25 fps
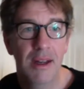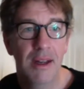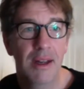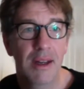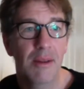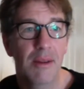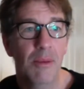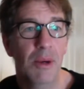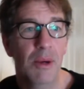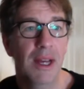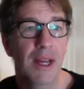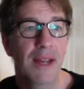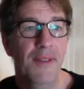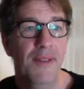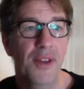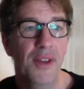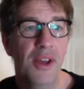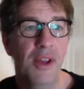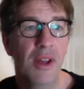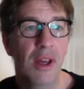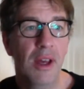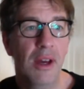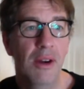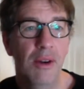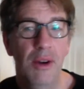Well, if
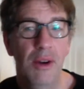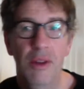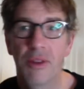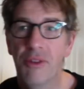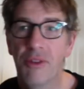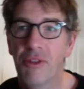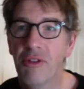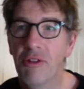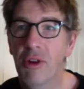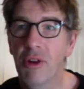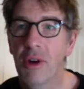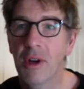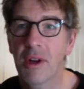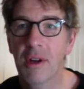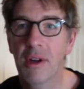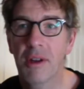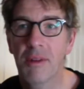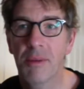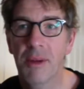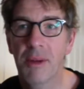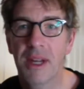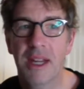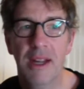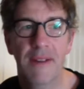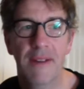you go on draw, because
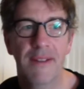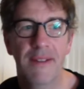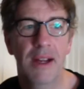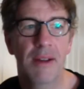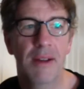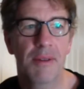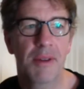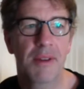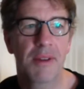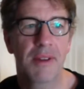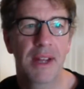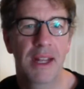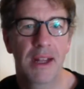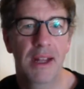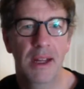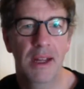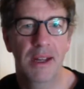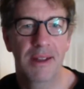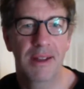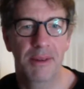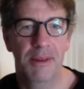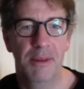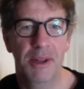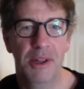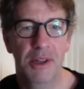we're coming up to
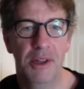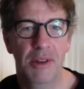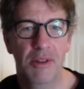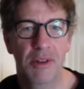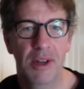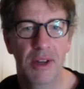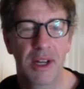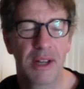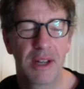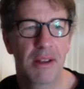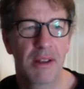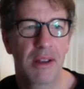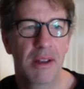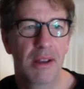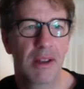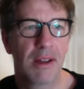10:30, we should try and